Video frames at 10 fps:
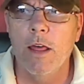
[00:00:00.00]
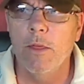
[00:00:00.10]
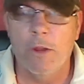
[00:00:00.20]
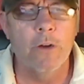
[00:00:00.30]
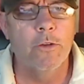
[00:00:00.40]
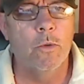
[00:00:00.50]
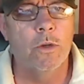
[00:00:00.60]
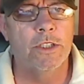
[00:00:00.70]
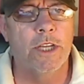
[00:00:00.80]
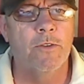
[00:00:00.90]
They're the
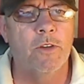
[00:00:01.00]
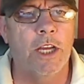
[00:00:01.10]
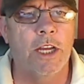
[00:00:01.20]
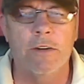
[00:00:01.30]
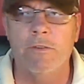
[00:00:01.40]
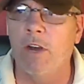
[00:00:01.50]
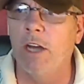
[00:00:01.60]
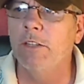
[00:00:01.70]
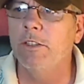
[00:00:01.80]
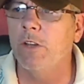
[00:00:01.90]
ones advocating the violence.